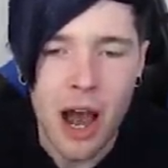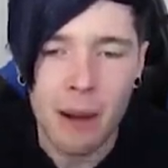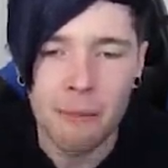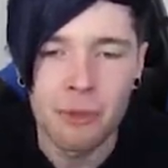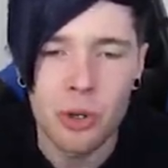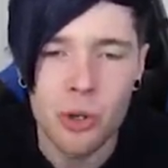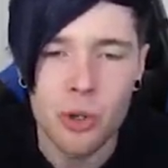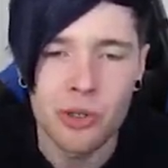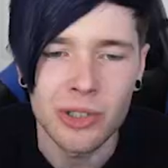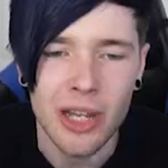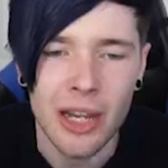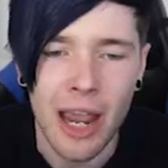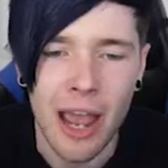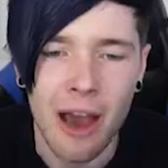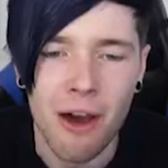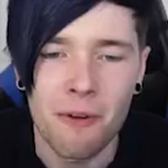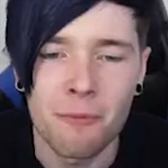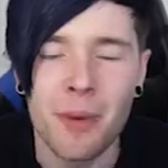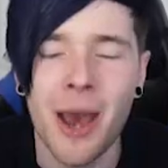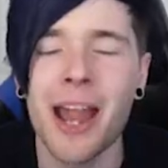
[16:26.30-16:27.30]
I'm losing
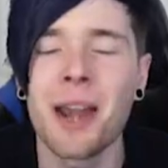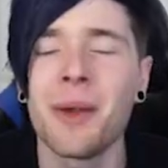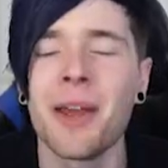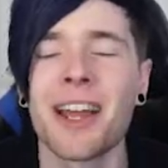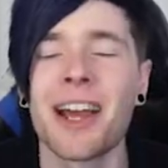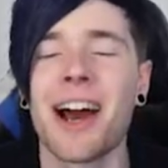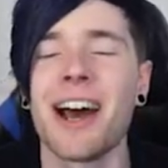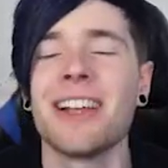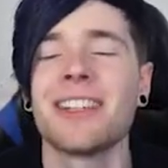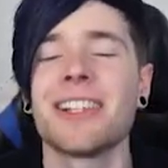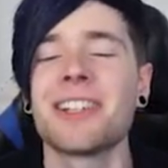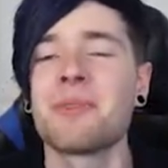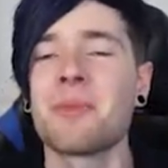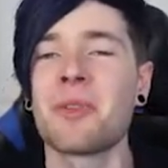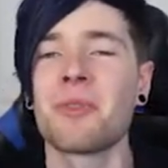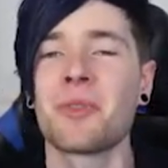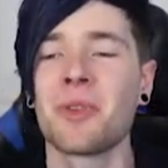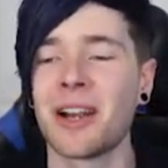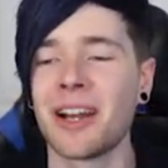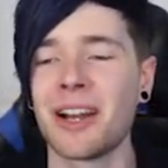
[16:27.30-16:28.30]
health. But anyway, guys, this has
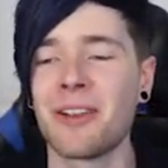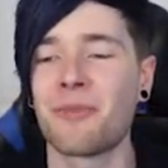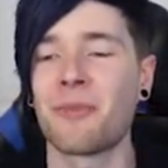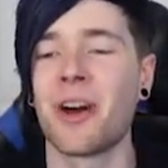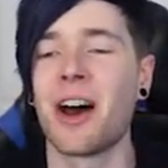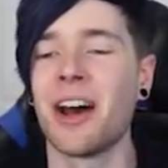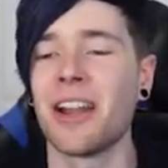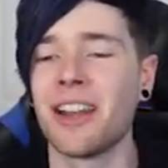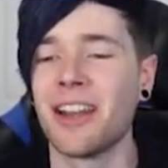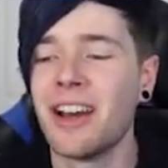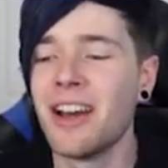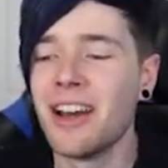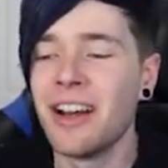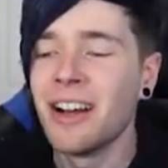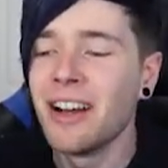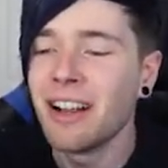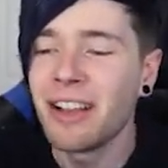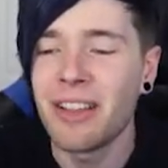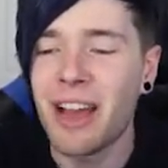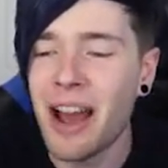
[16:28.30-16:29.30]
been really fun
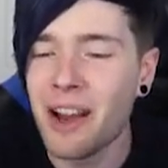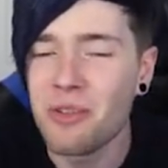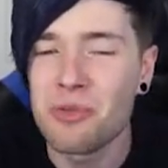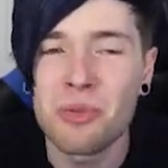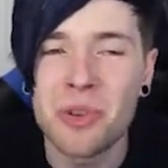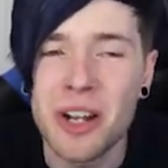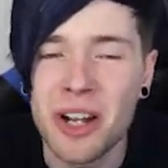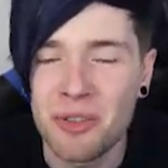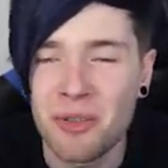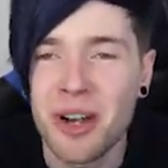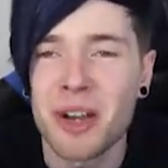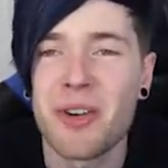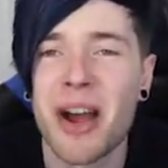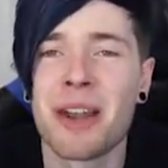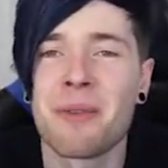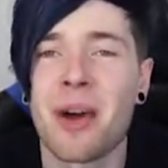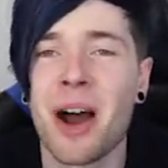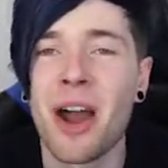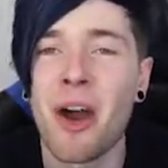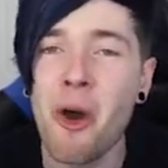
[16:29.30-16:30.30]
and really, really
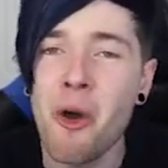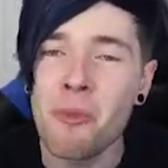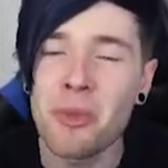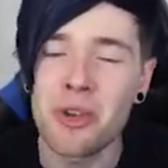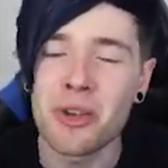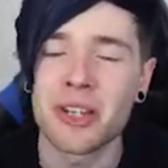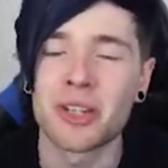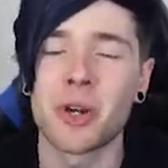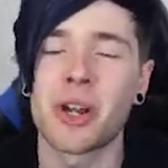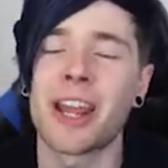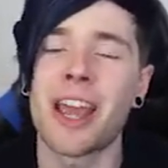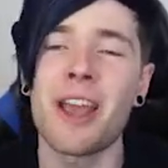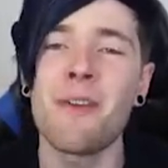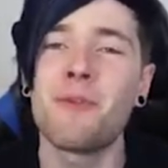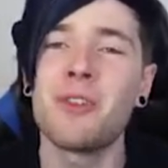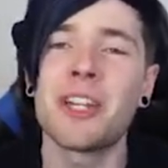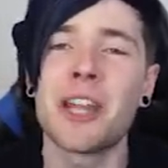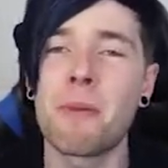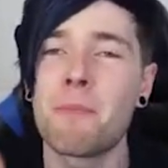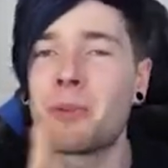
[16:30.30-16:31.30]
random. I hope you enjoyed it.
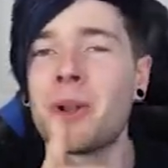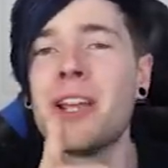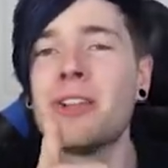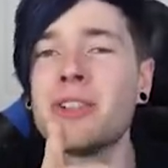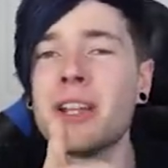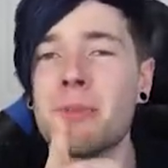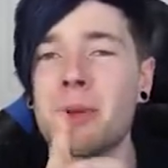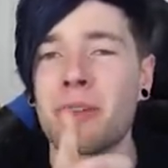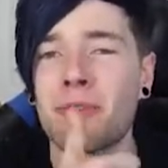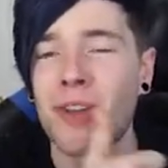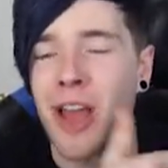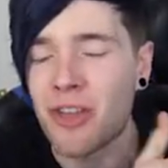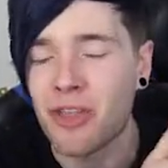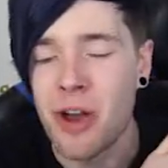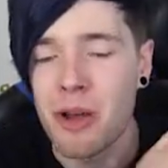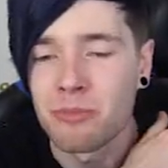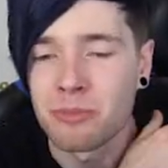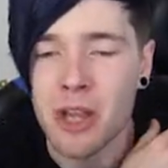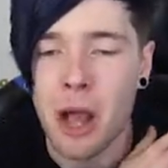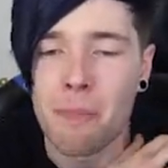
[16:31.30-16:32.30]
If you did, please do big fat
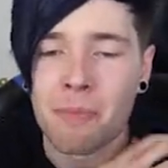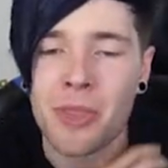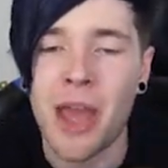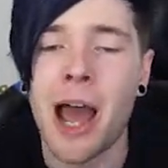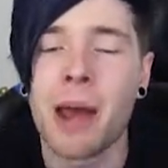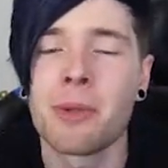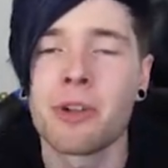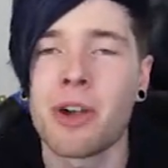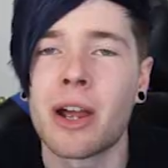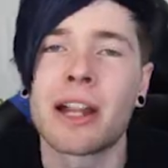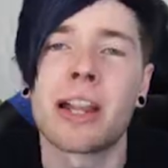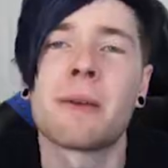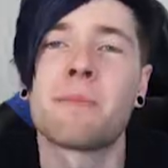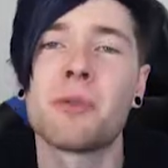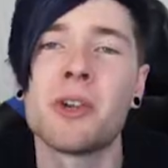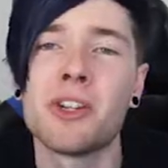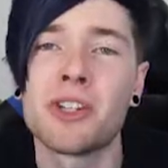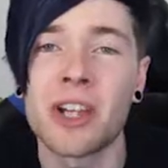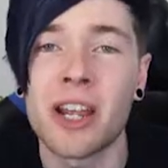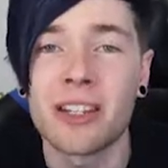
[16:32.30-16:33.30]
thumbs up. That would be greatly
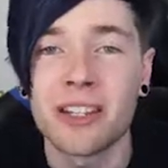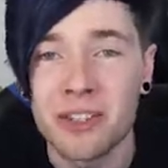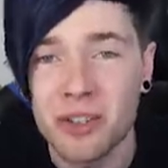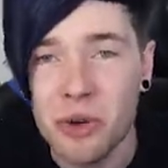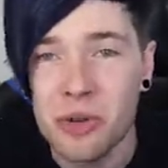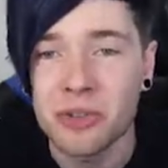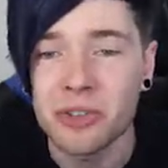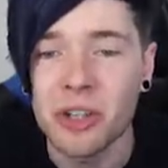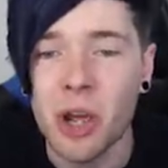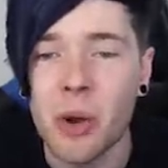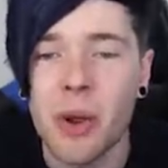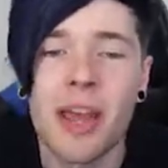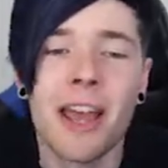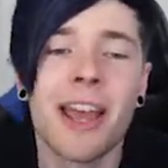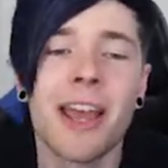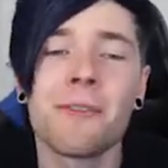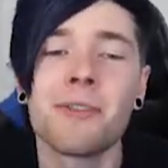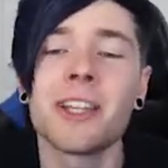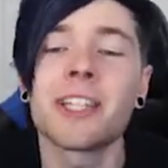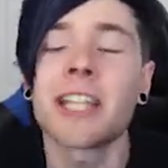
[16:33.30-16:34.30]
appreciated. And also,
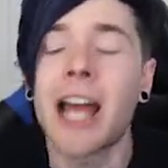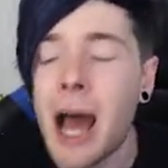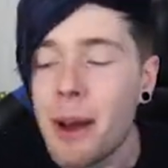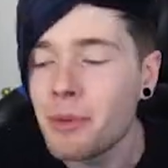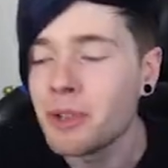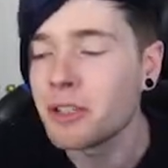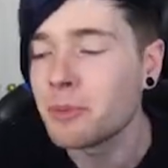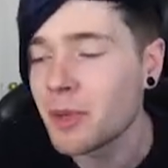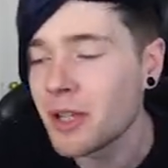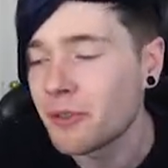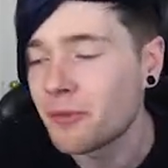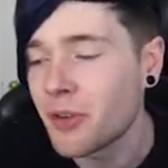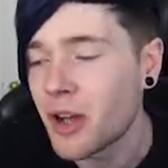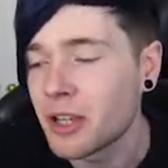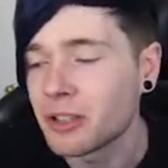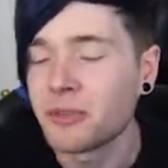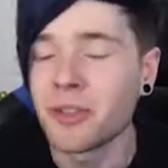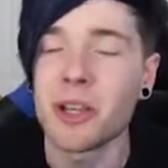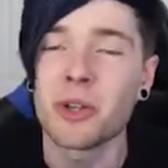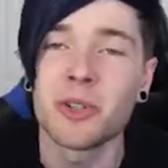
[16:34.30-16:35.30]
if this happens to be the
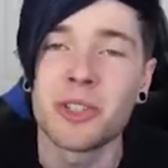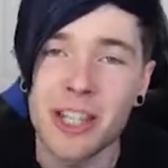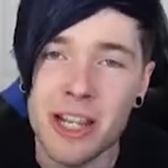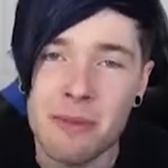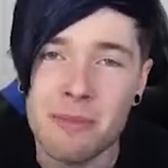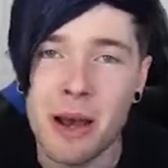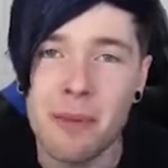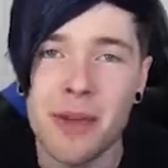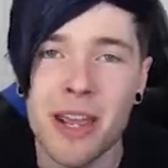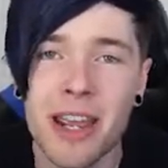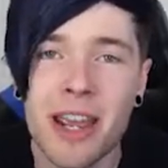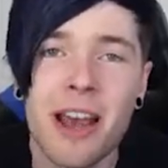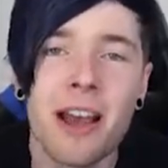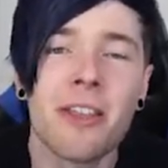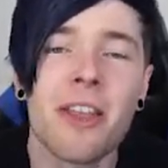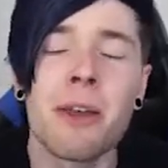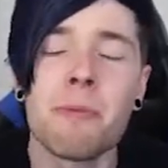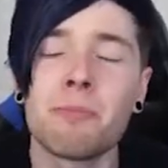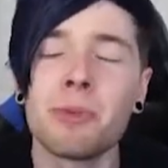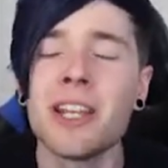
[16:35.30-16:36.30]
first video you see by me,
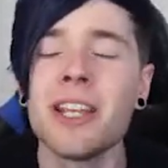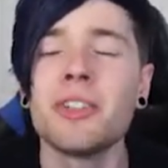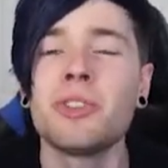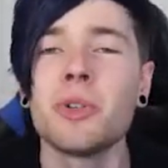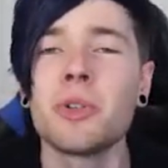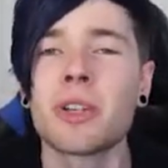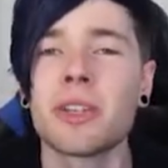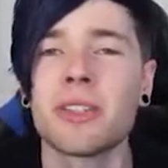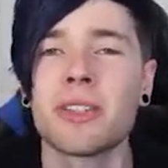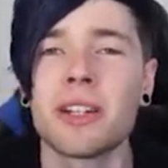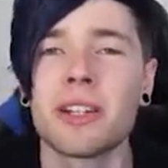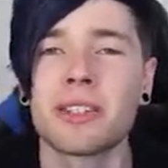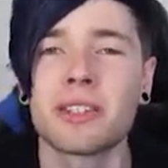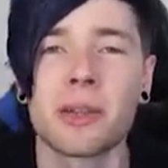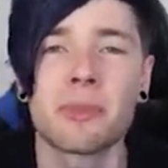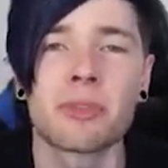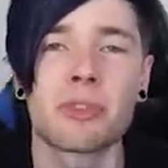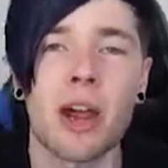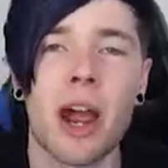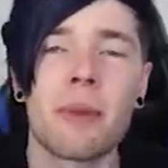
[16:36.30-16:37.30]
then please do consider
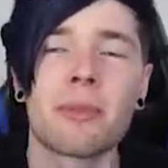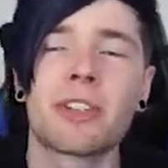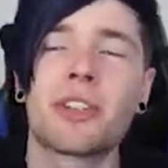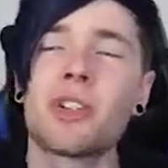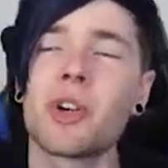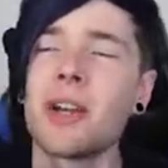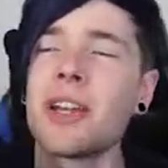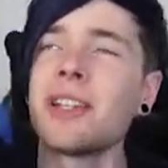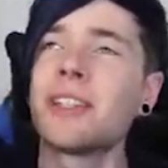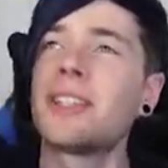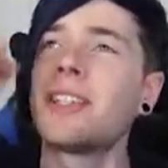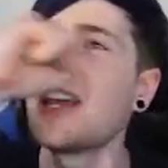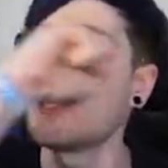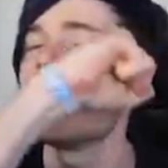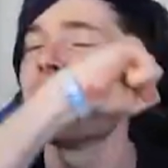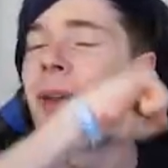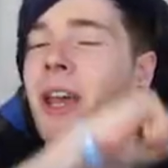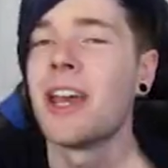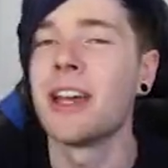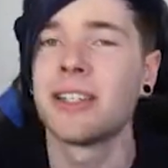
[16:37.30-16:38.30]
subscribing to join
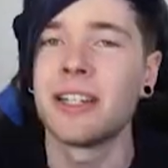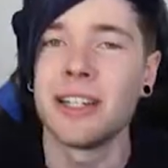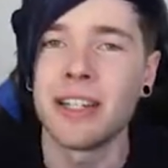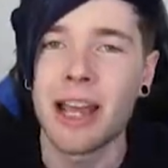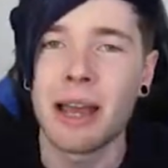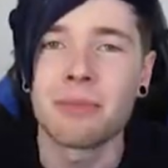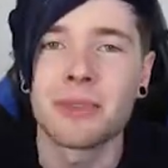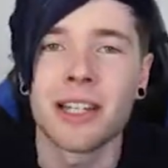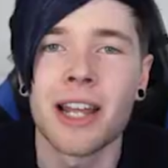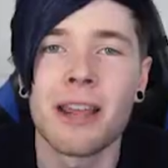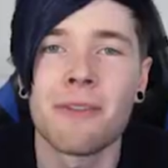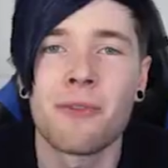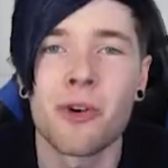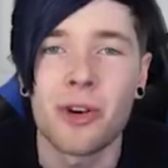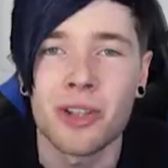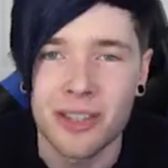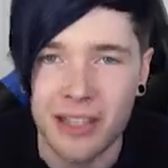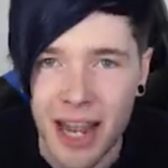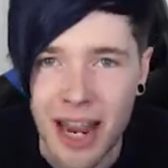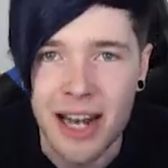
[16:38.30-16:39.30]
Team TDM today
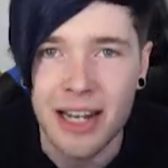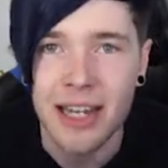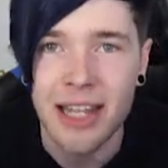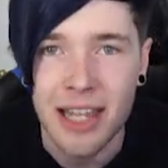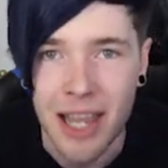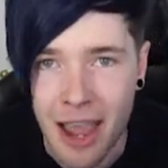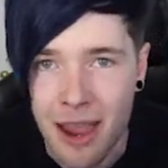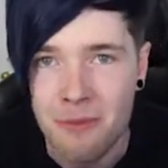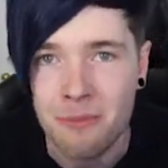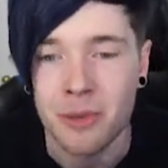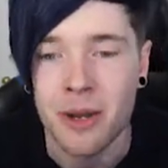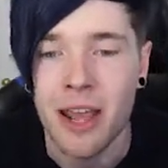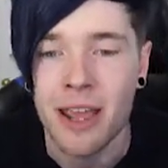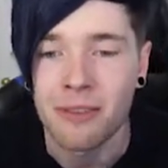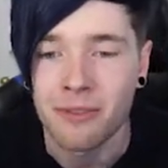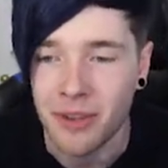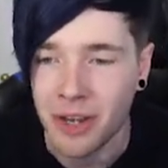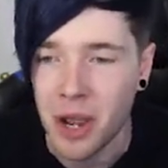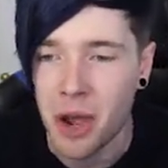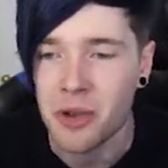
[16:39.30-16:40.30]
for daily
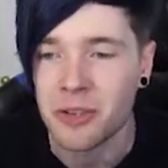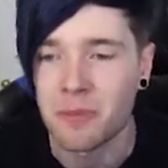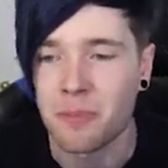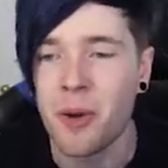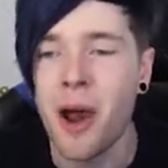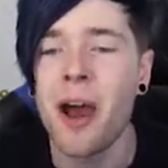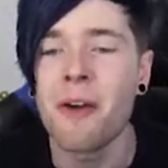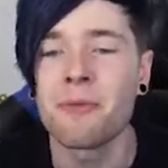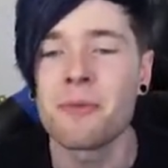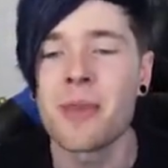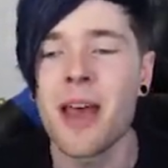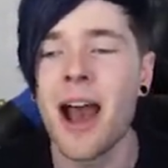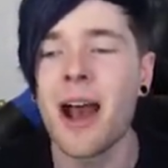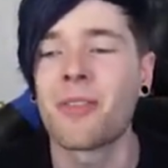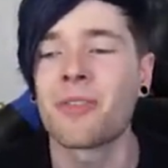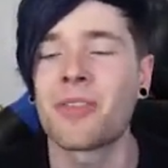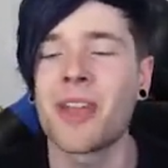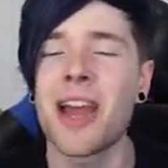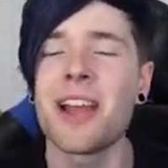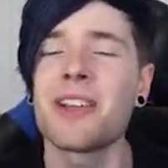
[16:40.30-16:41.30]
gameplay videos. Apart from
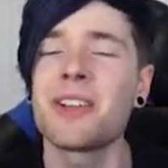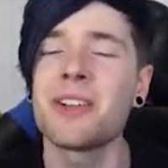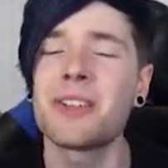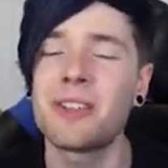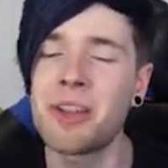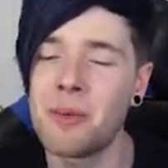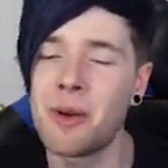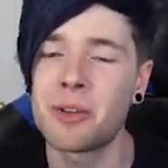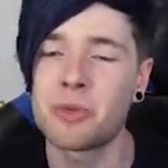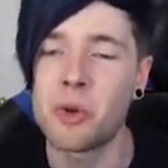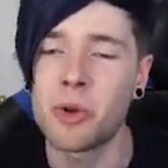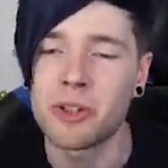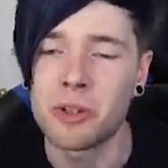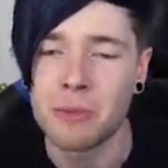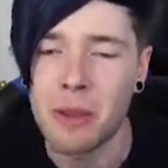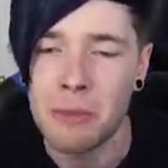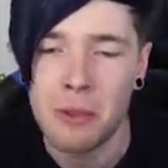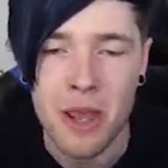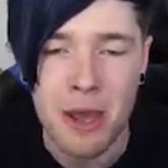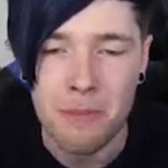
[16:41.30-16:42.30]
that, thank you so much for
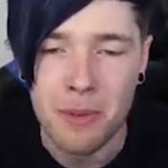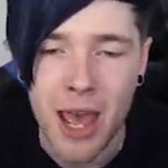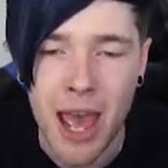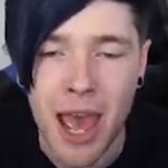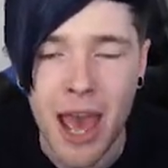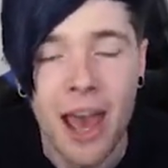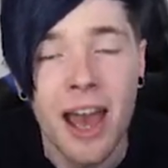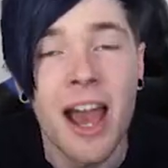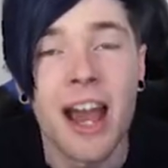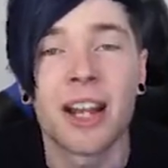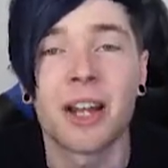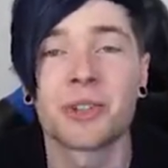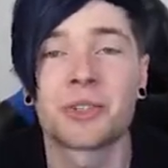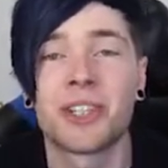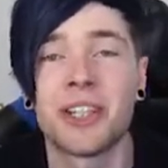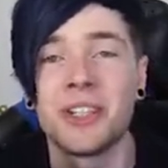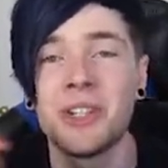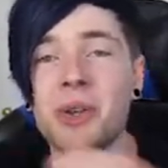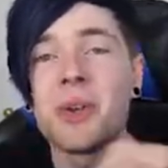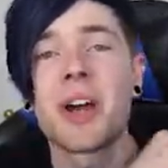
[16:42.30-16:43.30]
watching me be a bear, and I'll
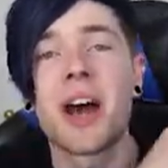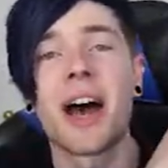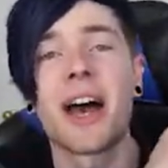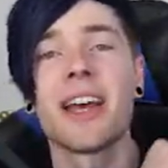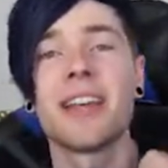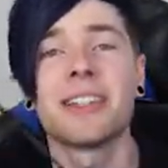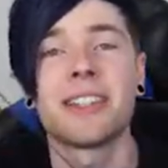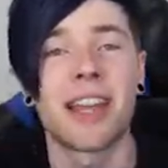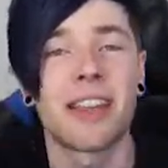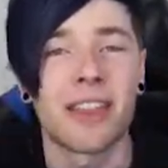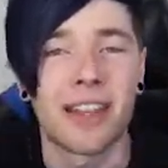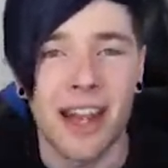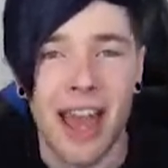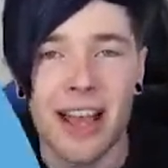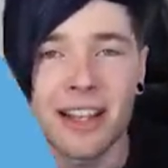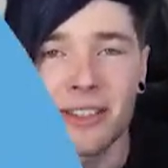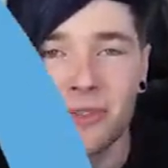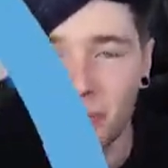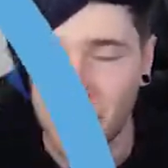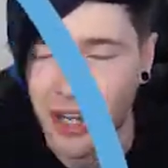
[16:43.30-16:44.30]
see you guys in the
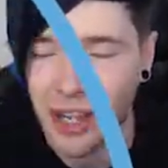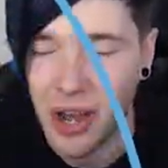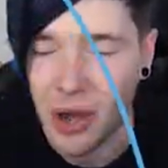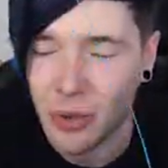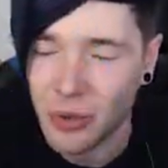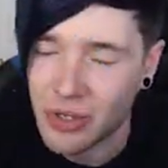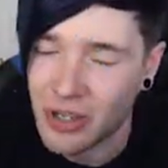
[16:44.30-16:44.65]
next video.